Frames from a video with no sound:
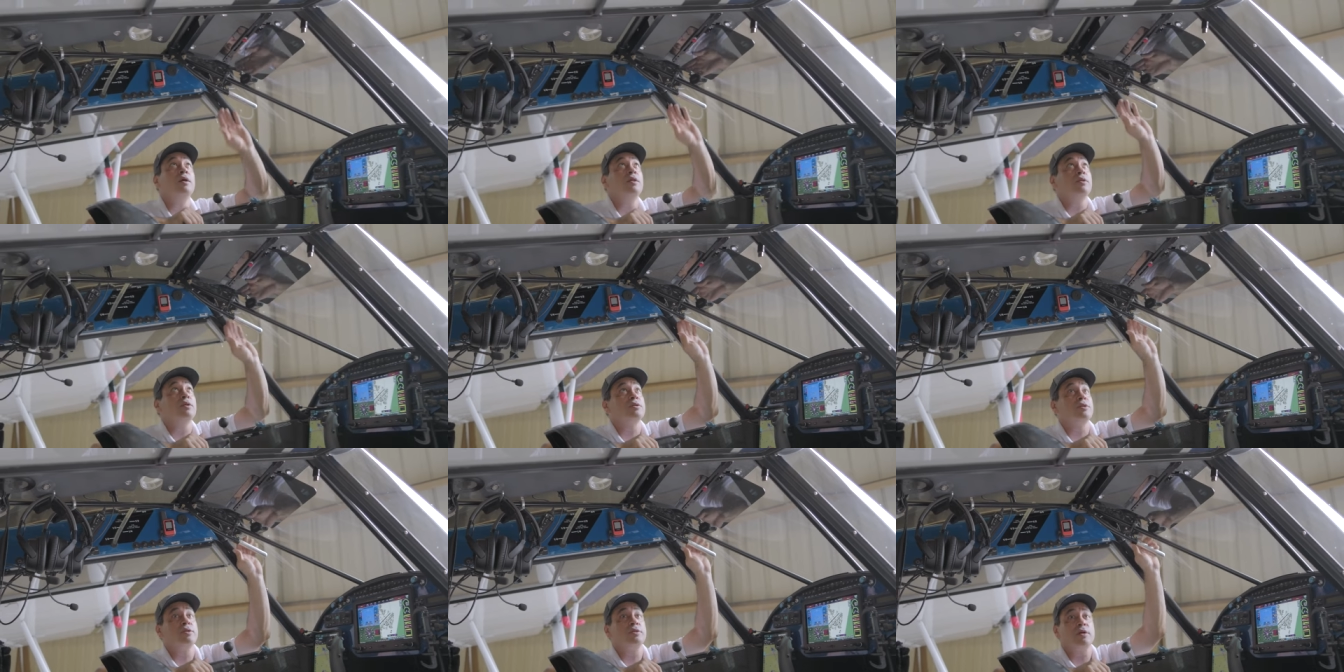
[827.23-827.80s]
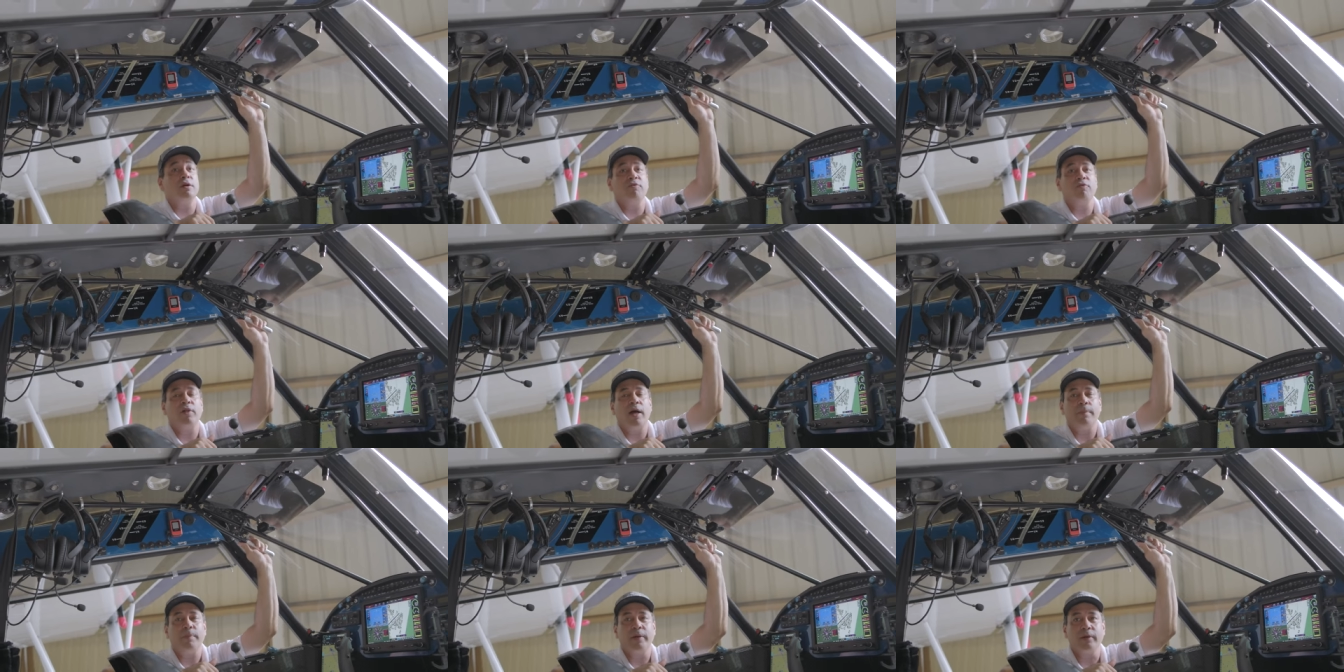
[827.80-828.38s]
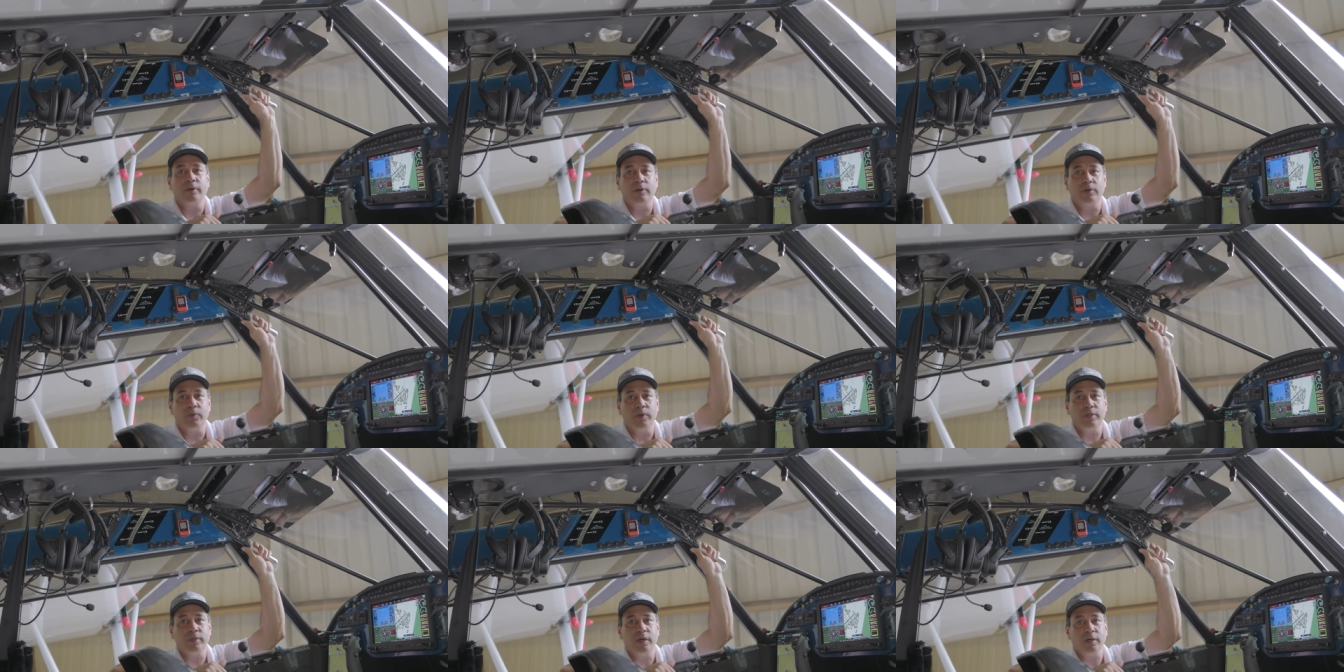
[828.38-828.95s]
This is our flap handle, and
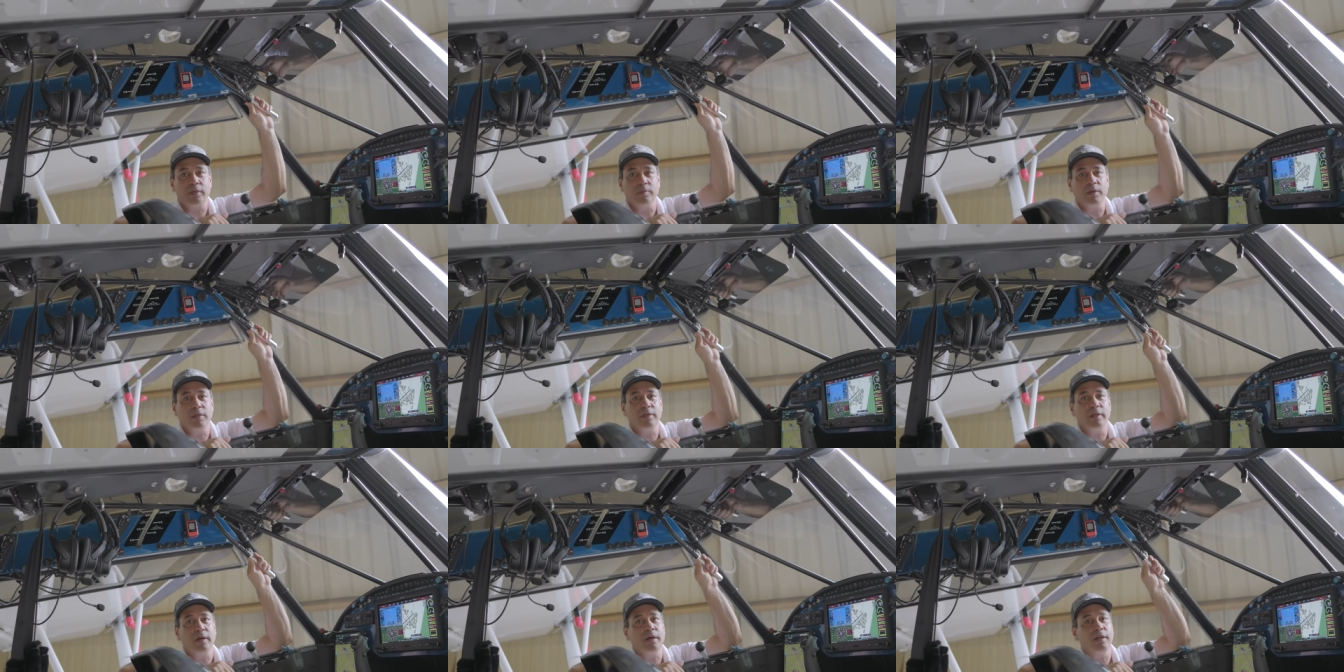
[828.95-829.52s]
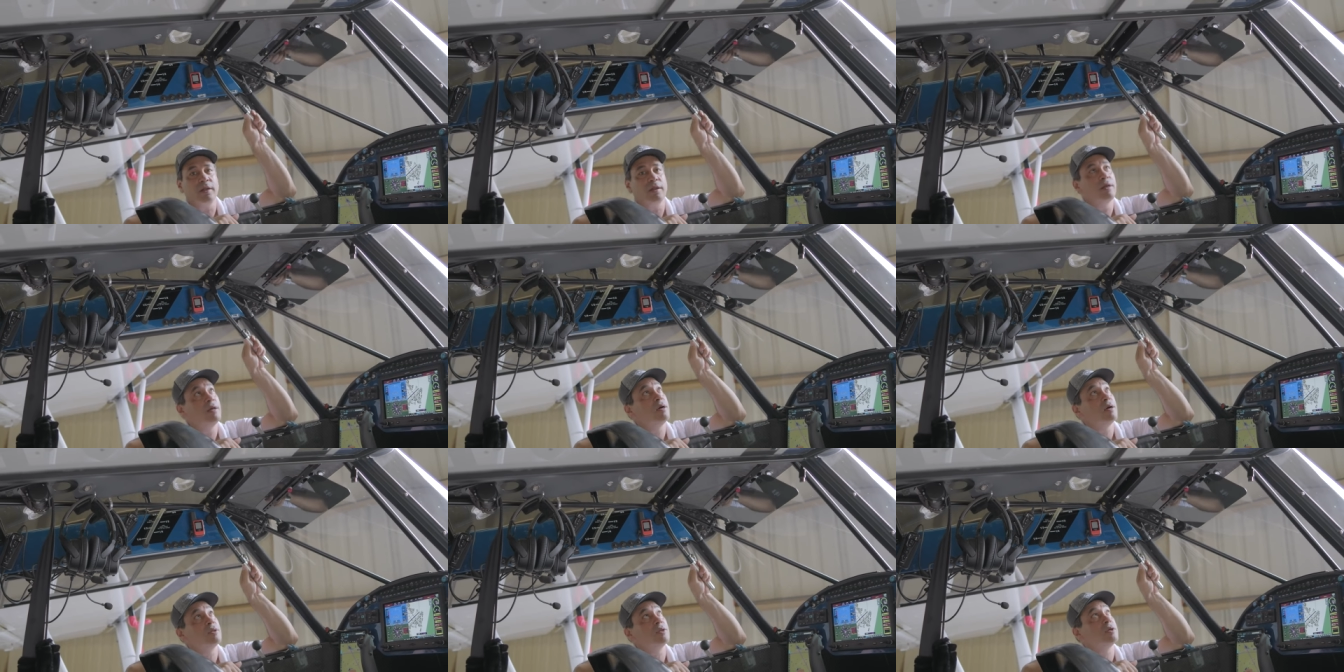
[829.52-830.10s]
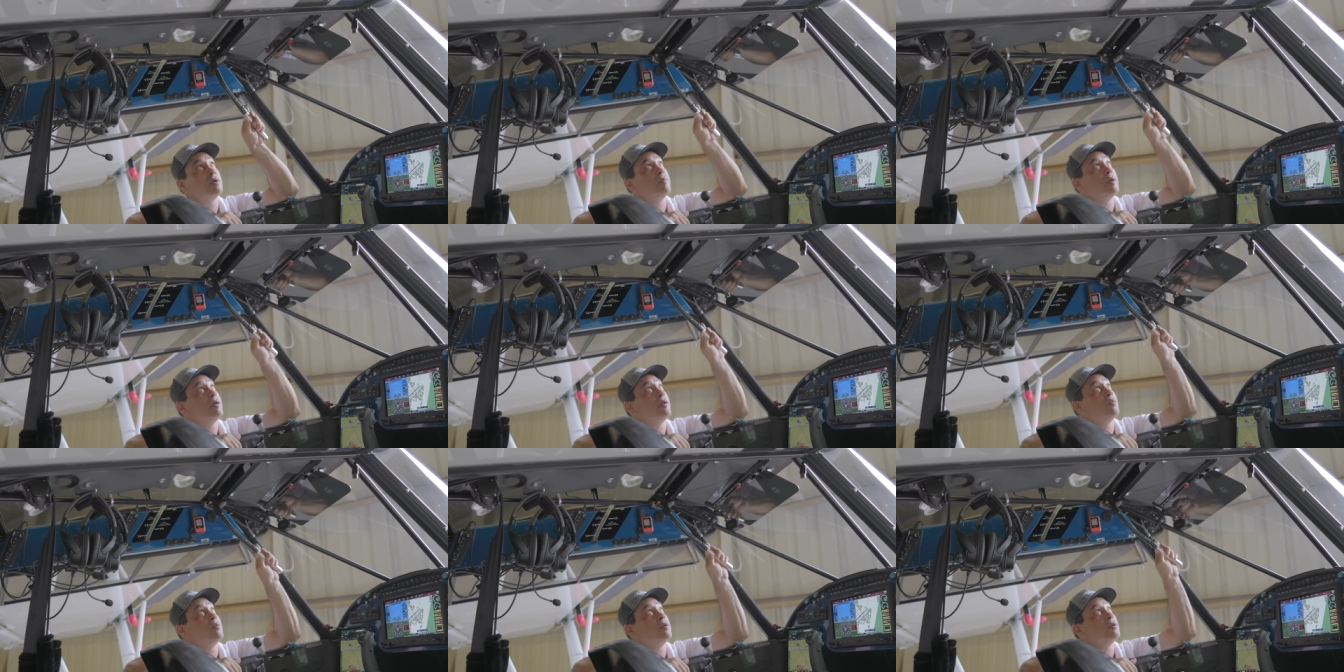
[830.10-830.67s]
we talked about that a little bit,
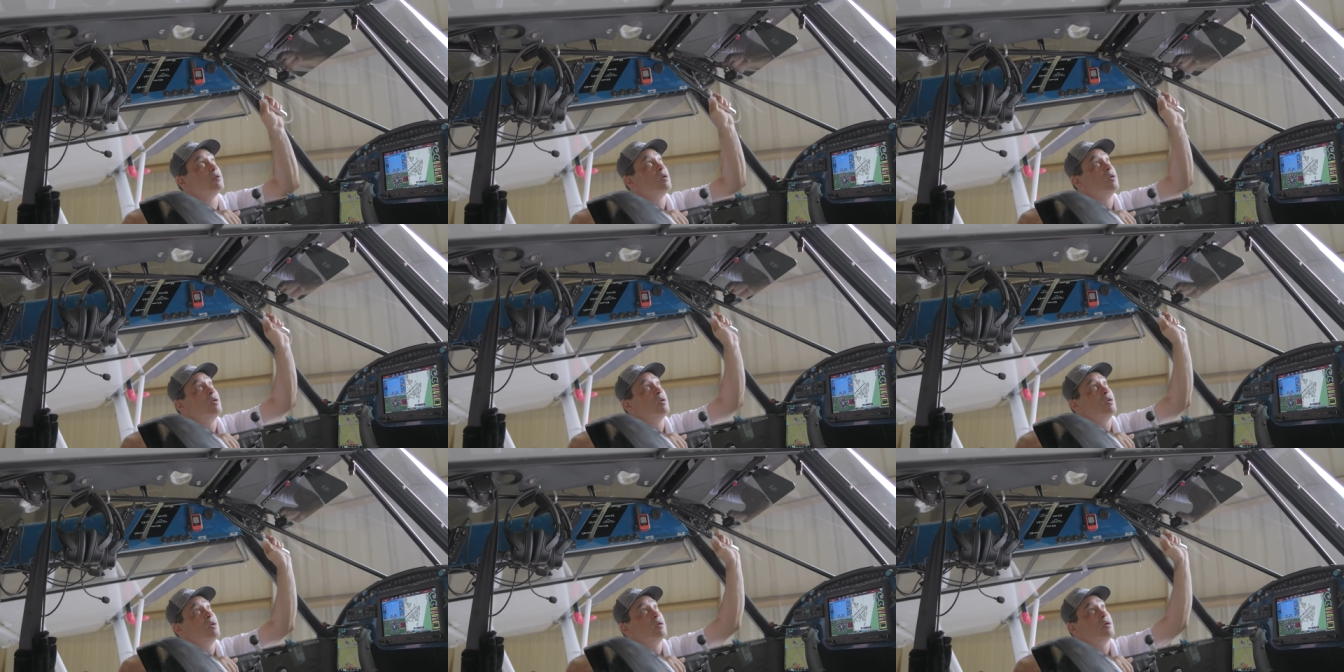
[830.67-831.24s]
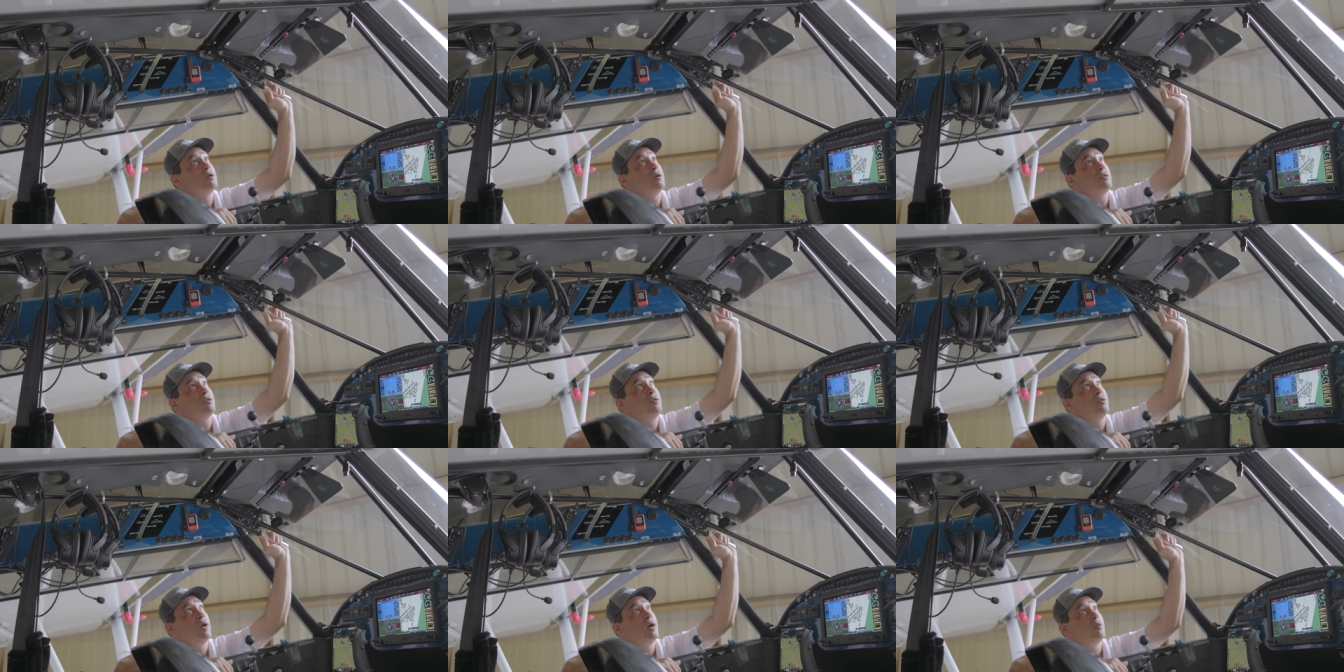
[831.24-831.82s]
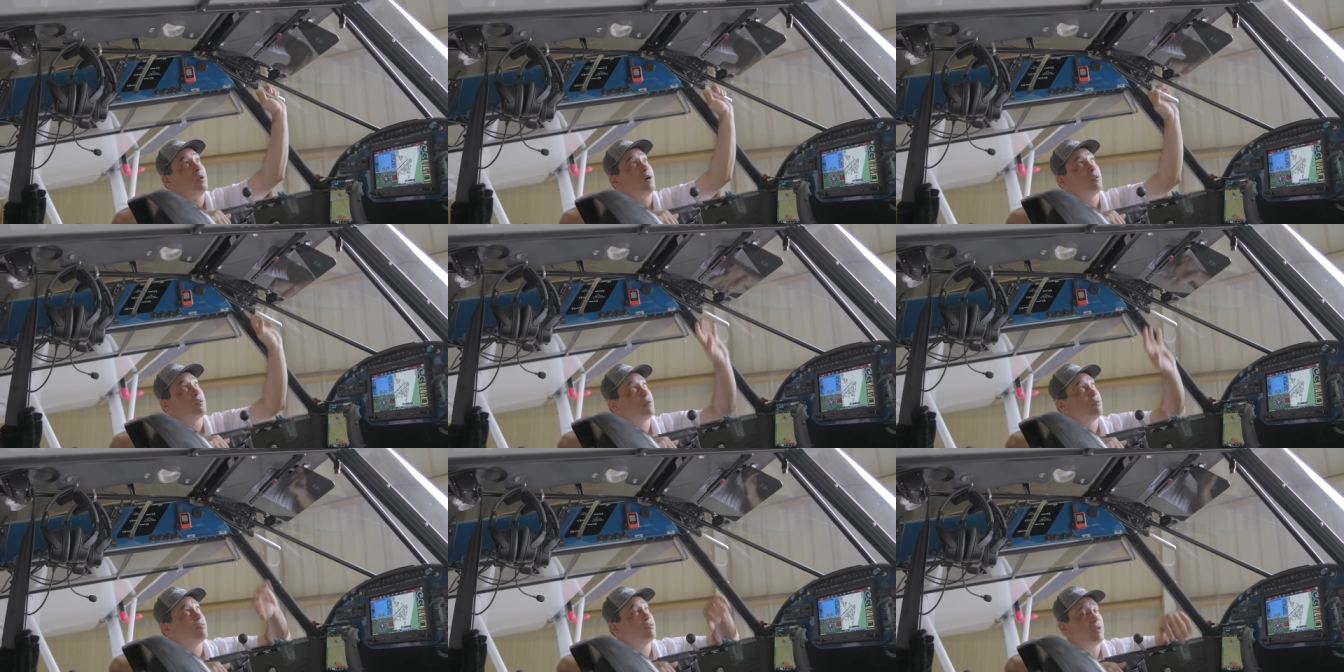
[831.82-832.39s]
and we'll go through that while
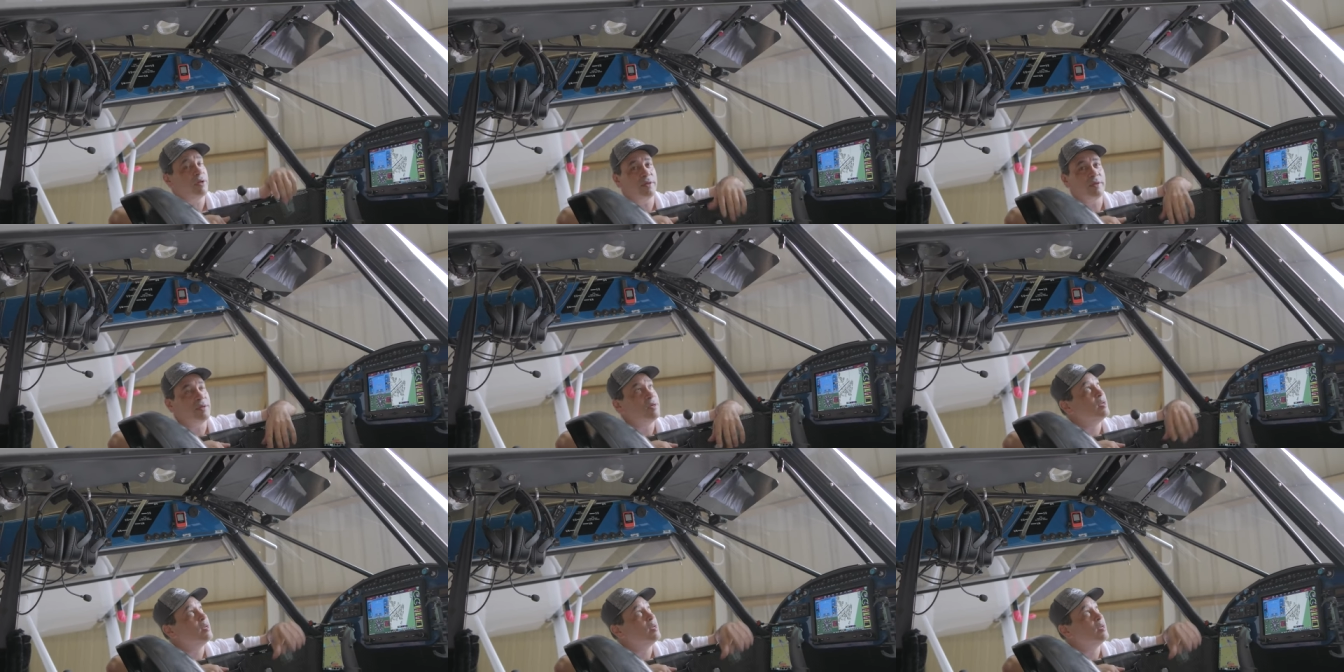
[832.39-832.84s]
we're in flight.